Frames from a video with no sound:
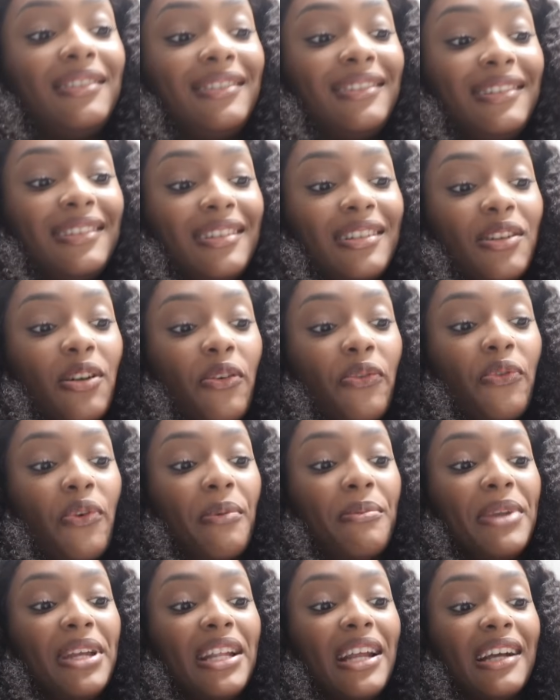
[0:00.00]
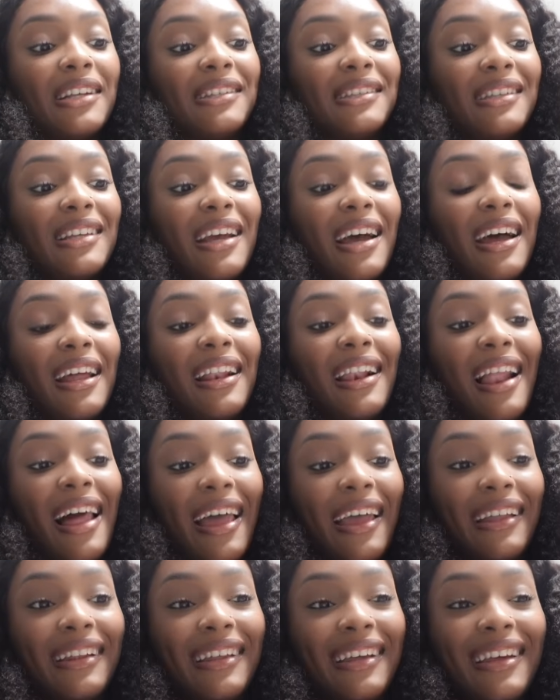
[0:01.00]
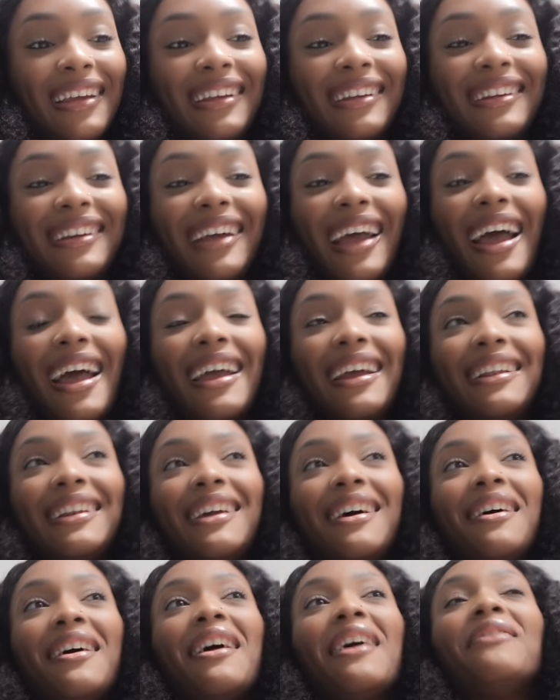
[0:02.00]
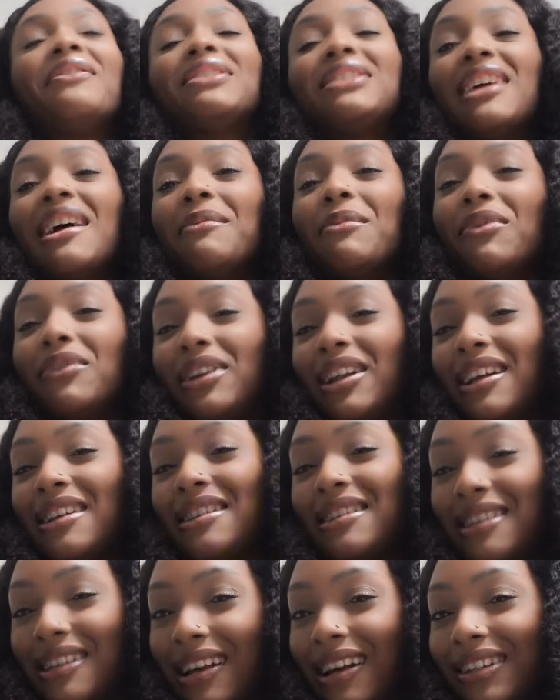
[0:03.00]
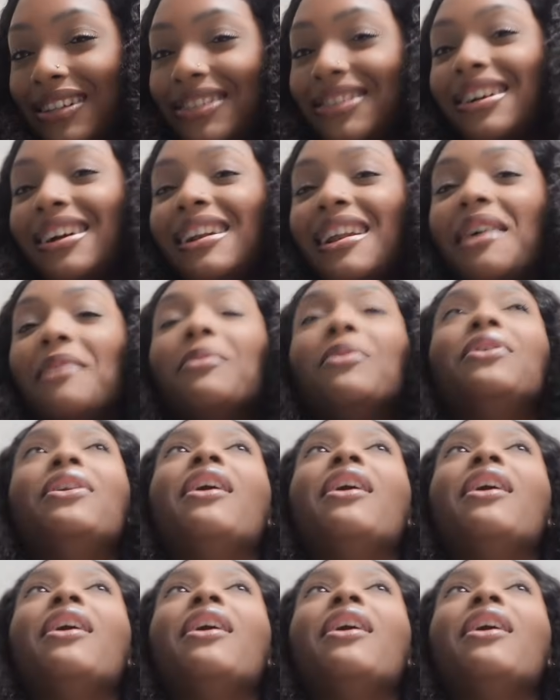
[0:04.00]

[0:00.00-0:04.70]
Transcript: stuff for me that I see online, it kinda every time when I see a trailer I would